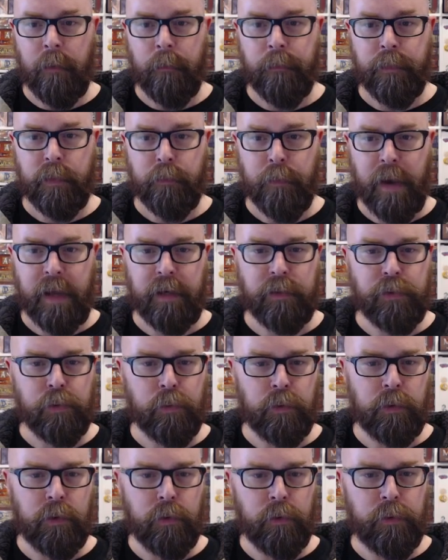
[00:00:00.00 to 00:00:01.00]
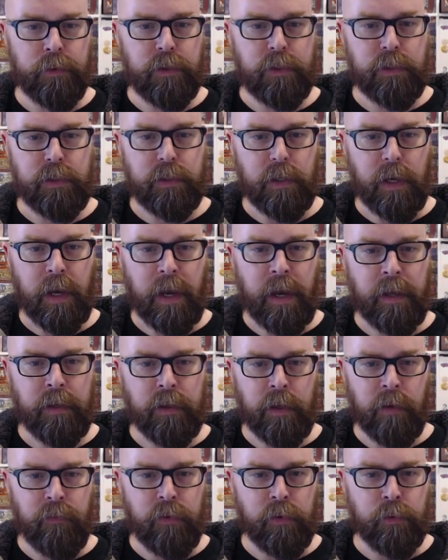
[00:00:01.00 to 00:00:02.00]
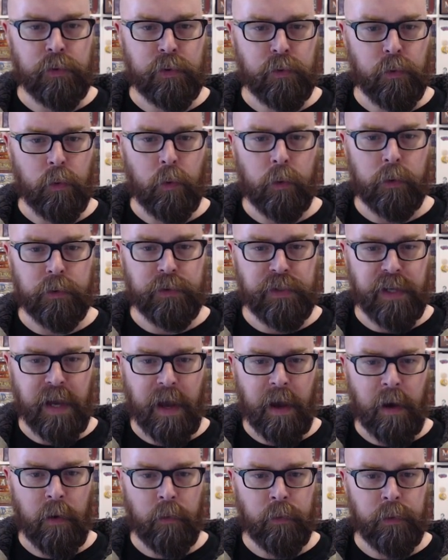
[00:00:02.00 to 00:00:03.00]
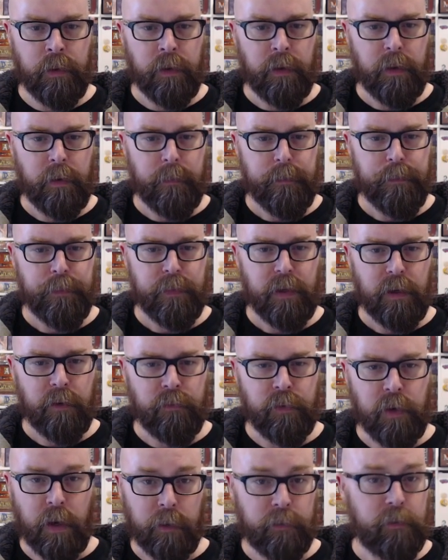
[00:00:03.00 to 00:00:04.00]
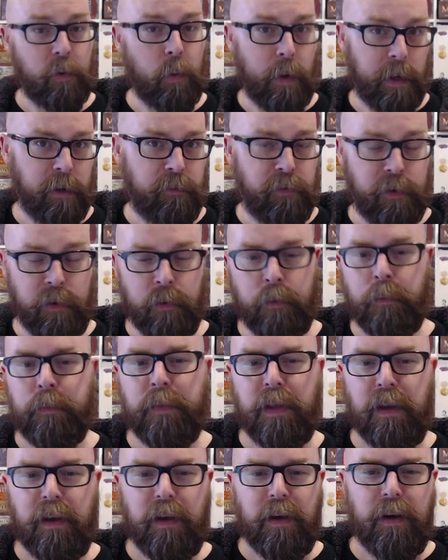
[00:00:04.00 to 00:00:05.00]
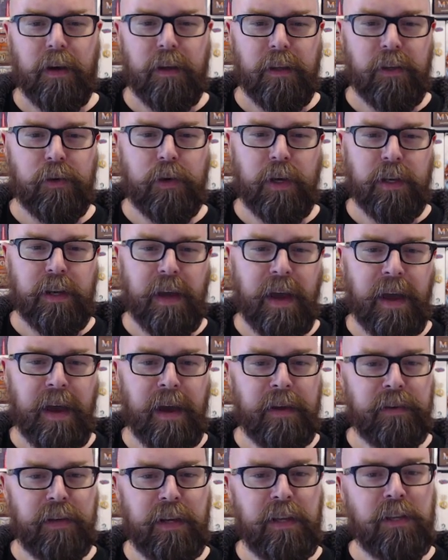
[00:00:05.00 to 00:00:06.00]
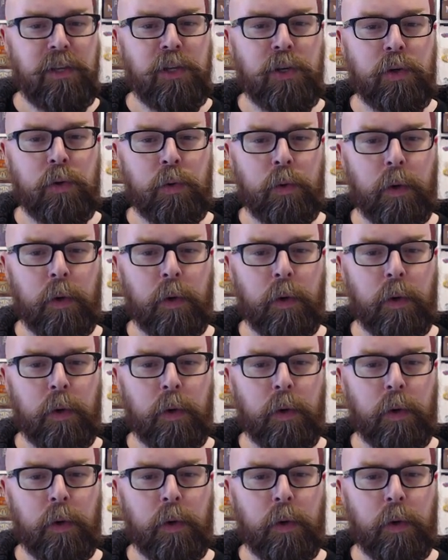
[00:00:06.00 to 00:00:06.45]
manage your alerts, and if you scroll down, I've got quite a few. You can add a new